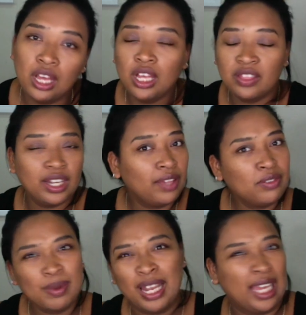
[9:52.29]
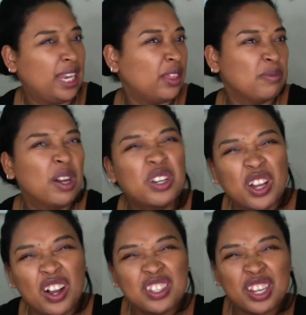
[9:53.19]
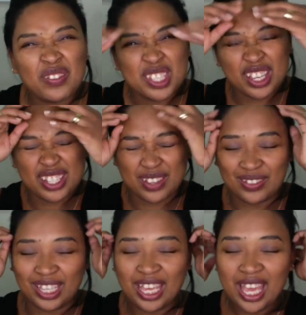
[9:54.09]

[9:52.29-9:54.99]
there'll have to be like another podcast episode or something,